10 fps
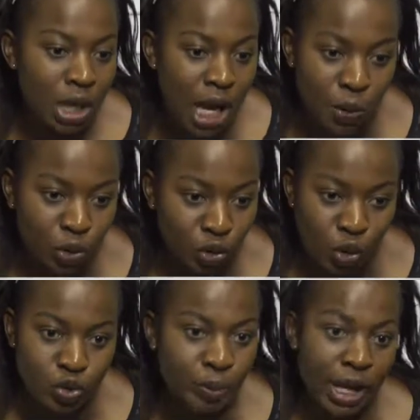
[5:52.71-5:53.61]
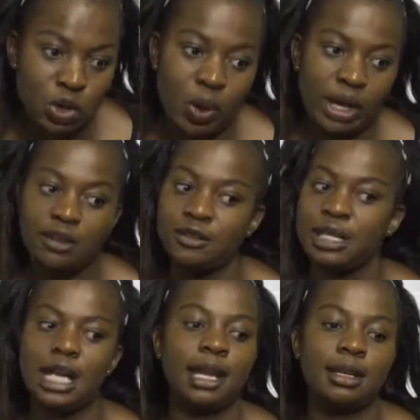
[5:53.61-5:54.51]
I wouldn't go to part one if
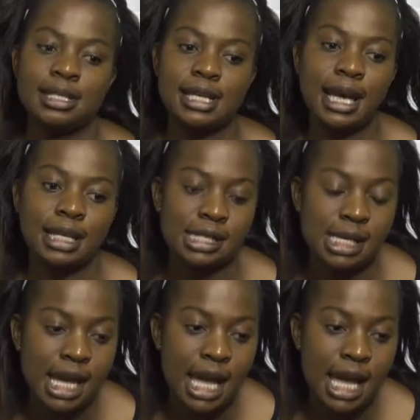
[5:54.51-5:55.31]
he hadn't signed.